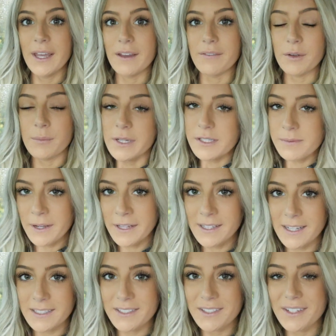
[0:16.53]
If you missed my
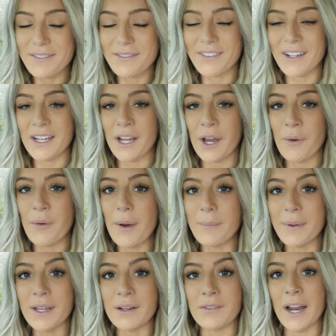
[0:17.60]
last video,
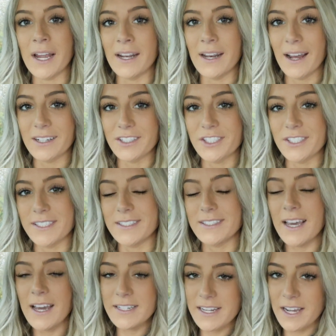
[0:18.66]
me and Ryan actually
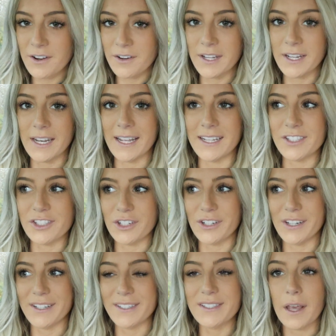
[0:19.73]
sat down and
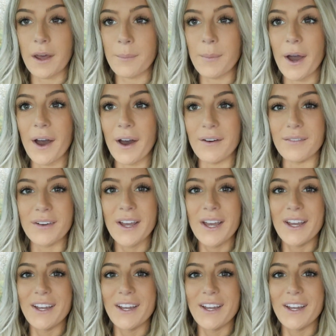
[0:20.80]
answered some of